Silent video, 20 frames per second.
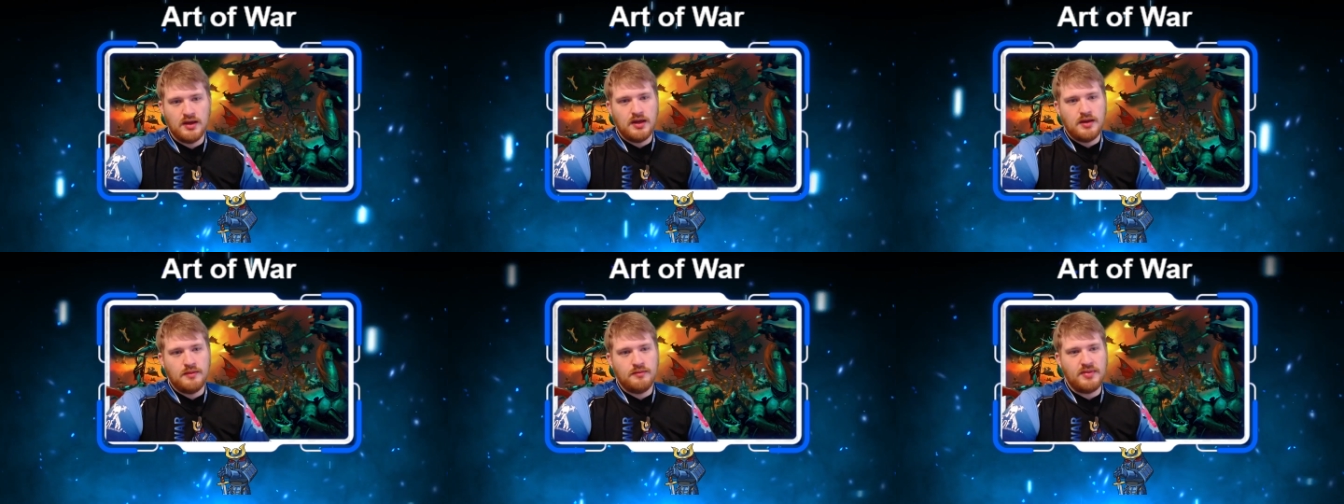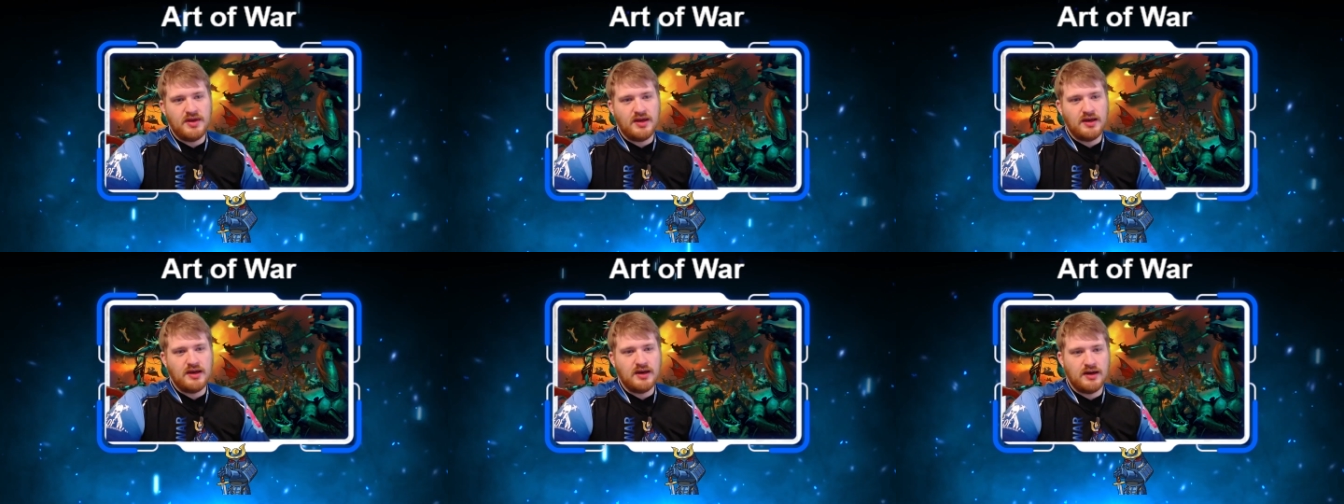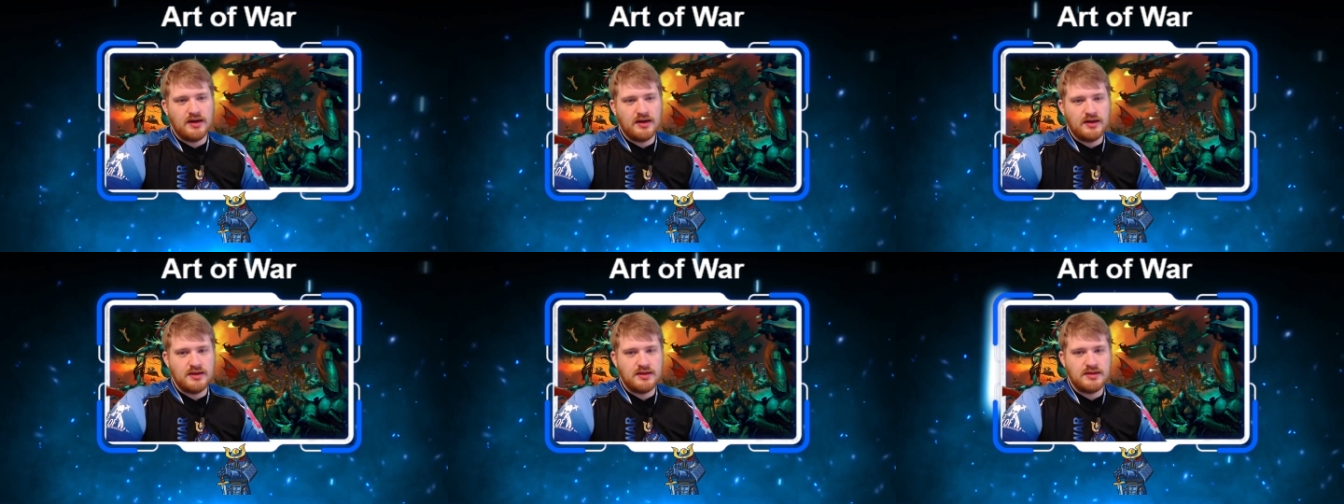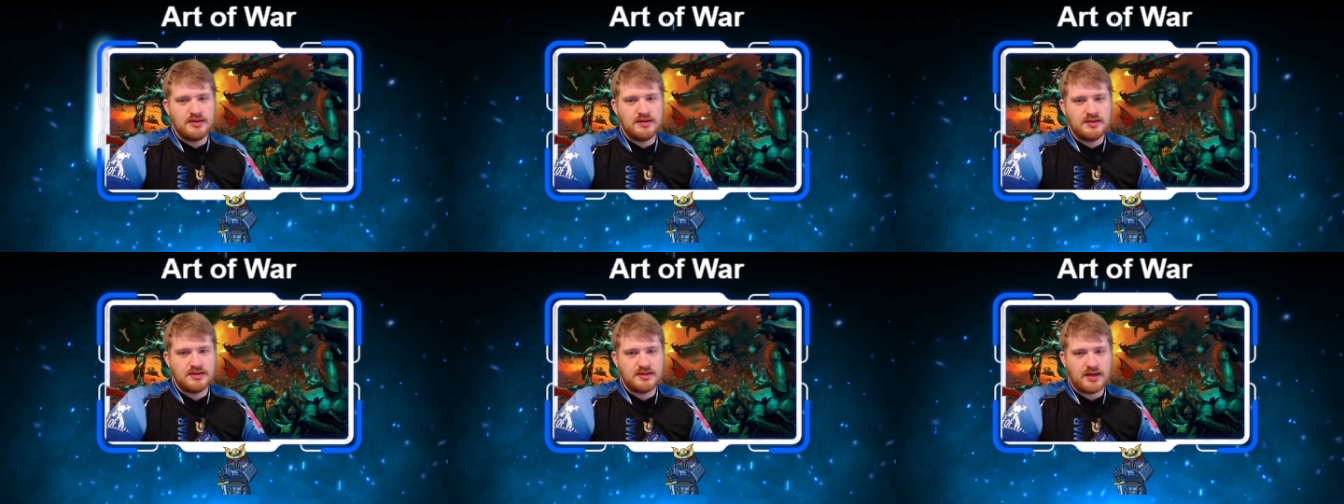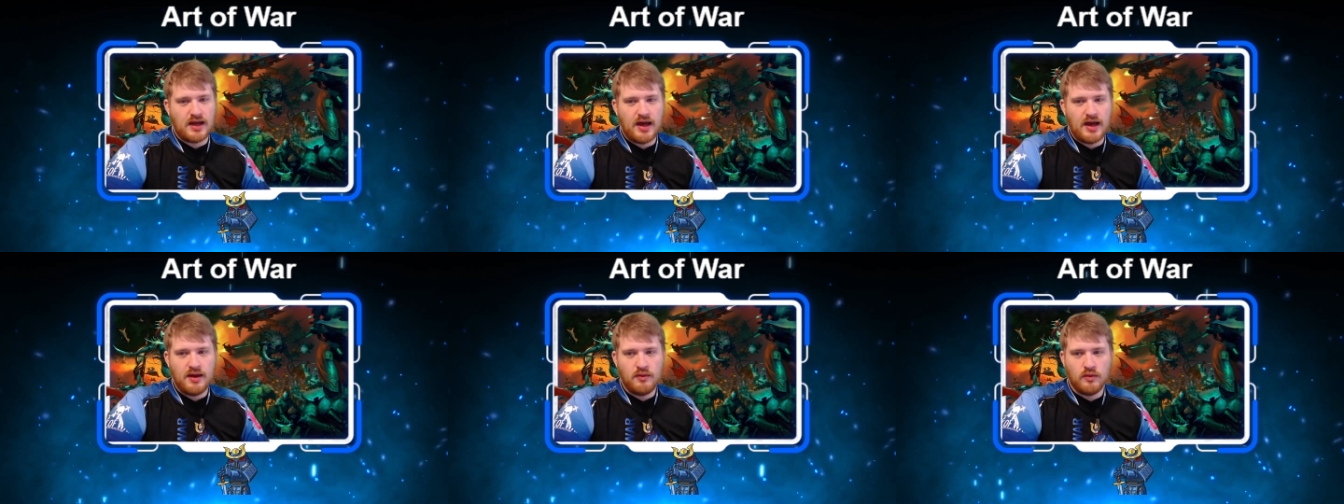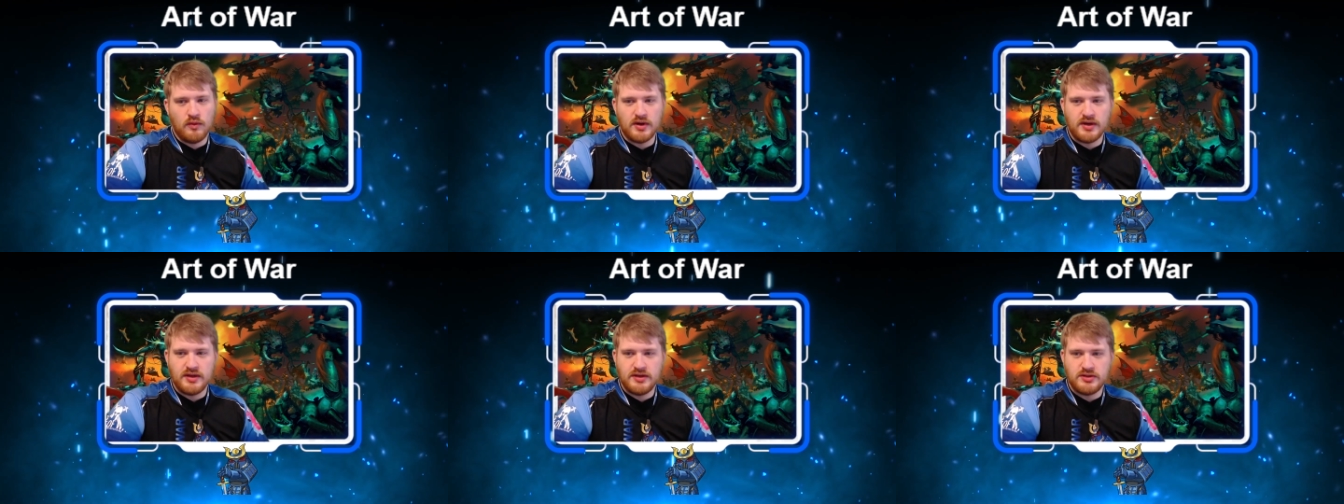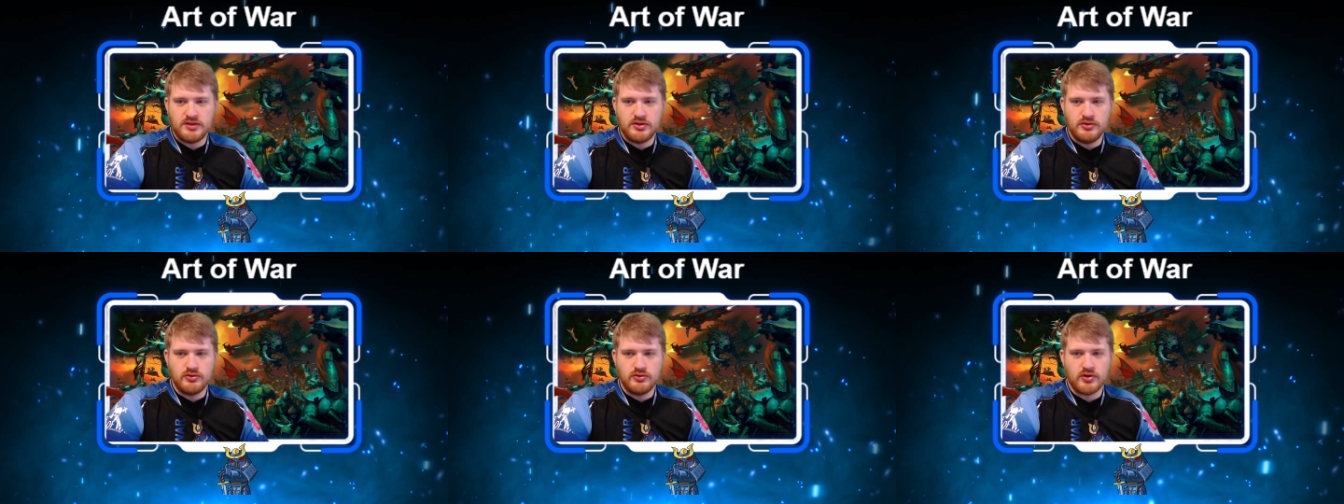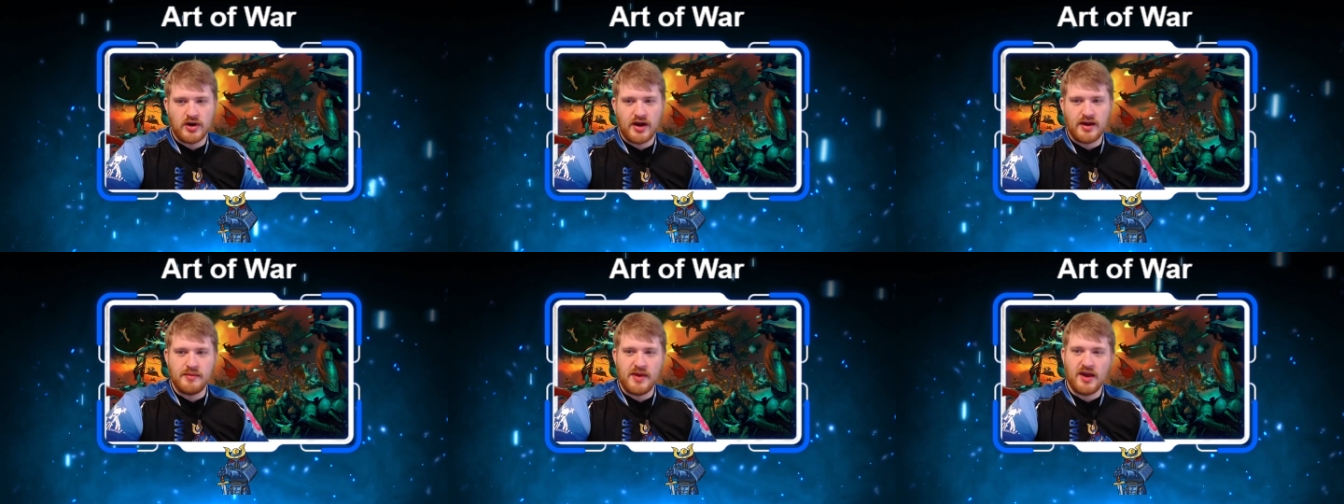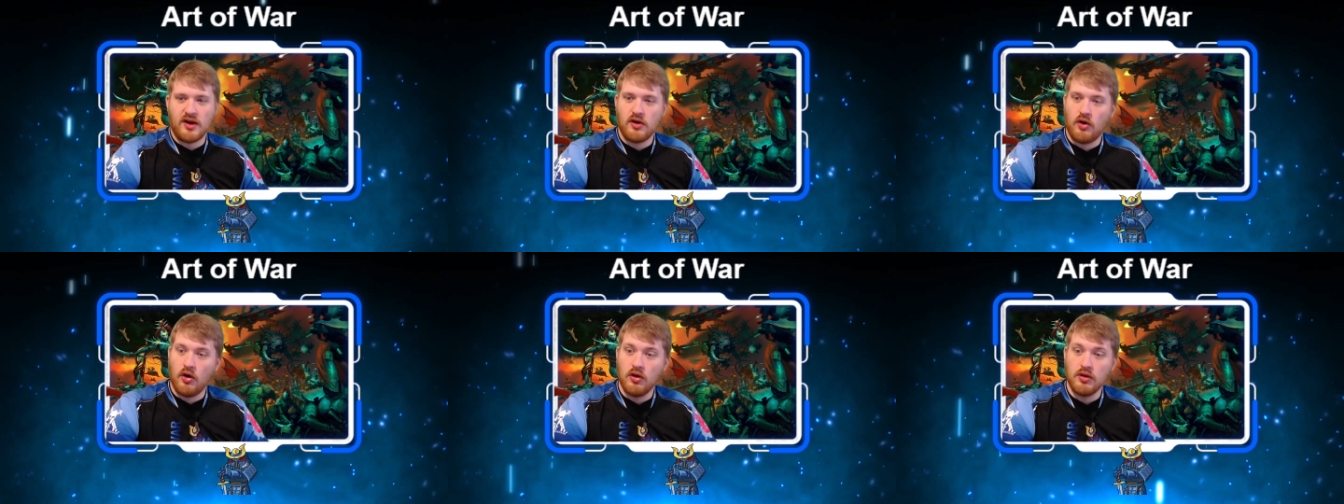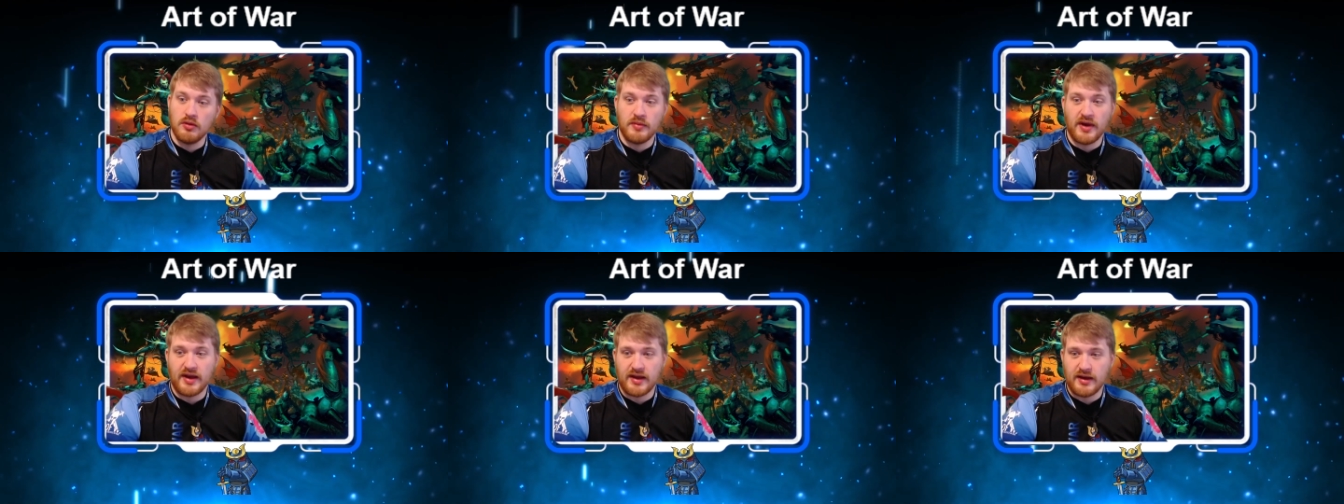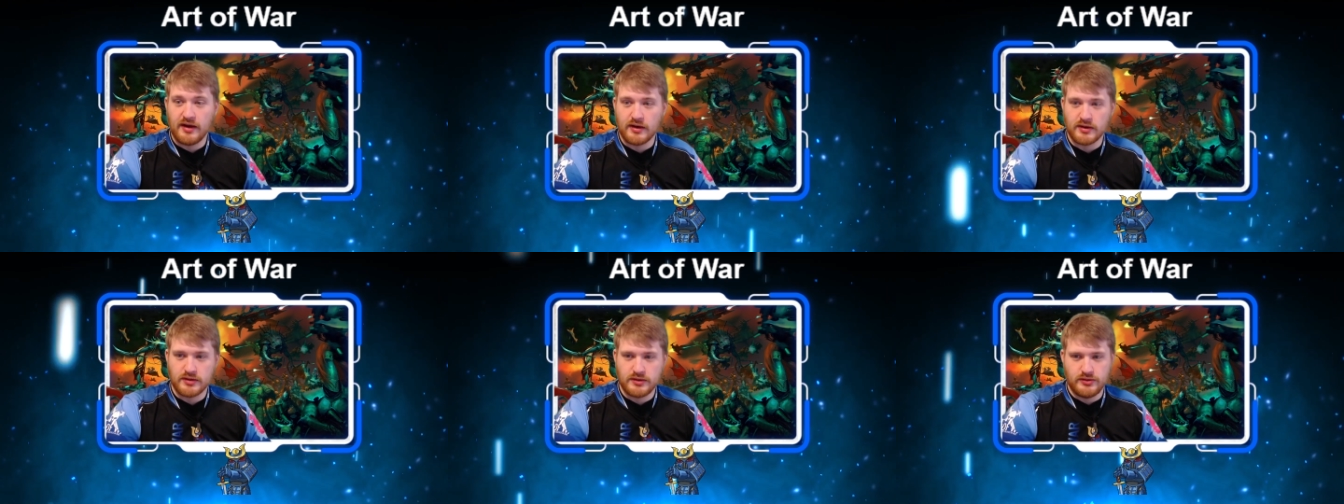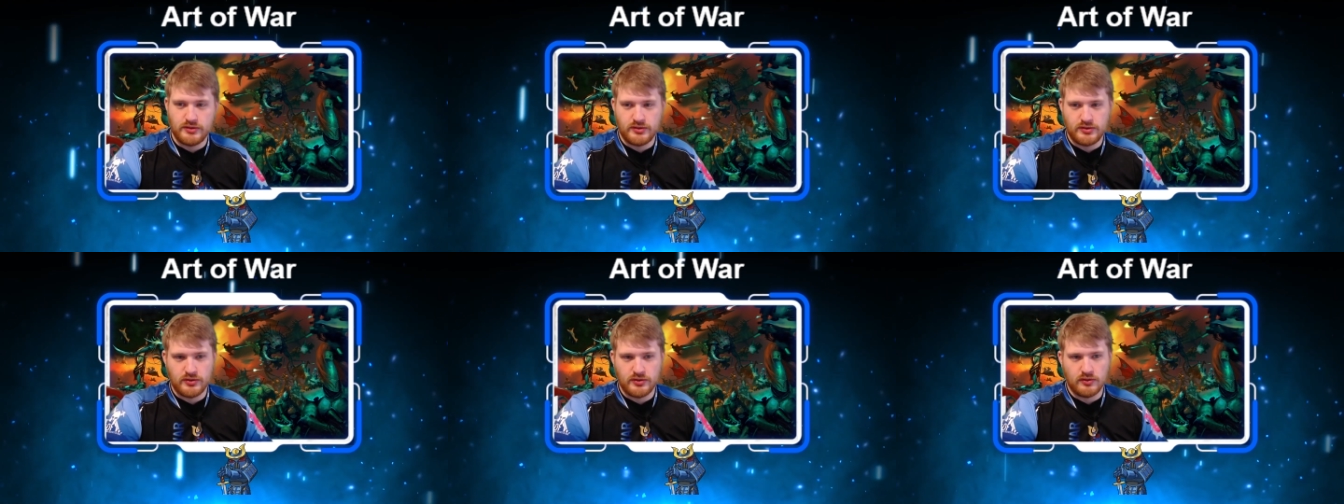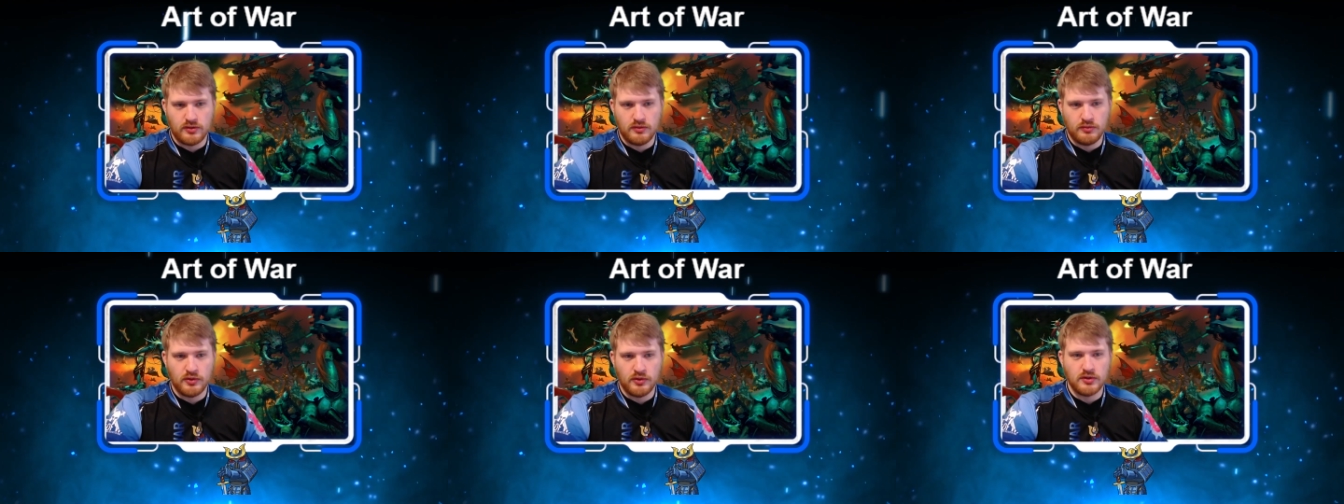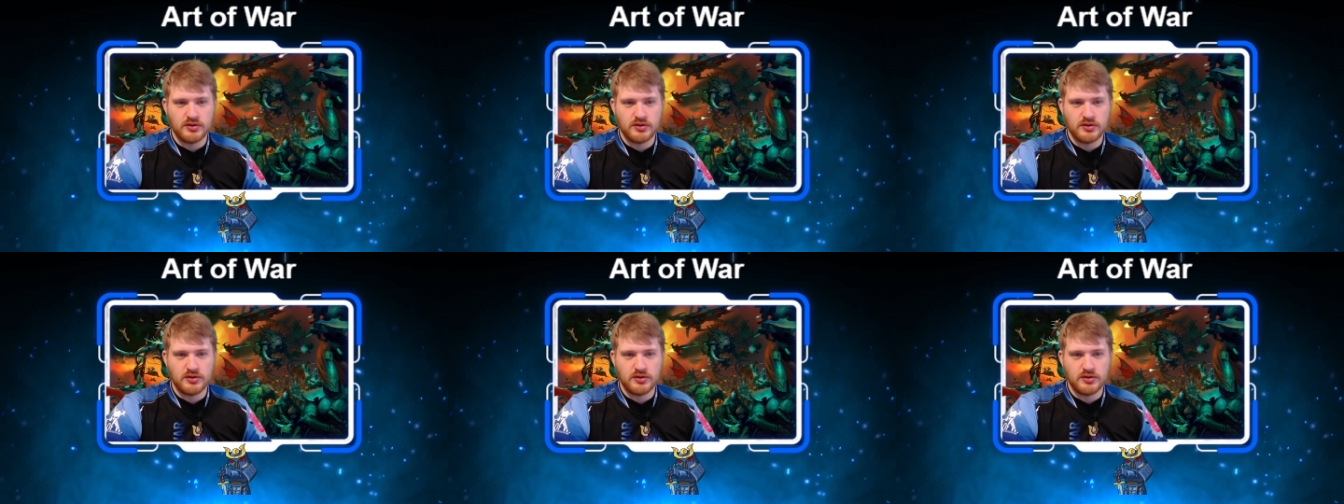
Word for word: because I wanted to try to make all my characters durable.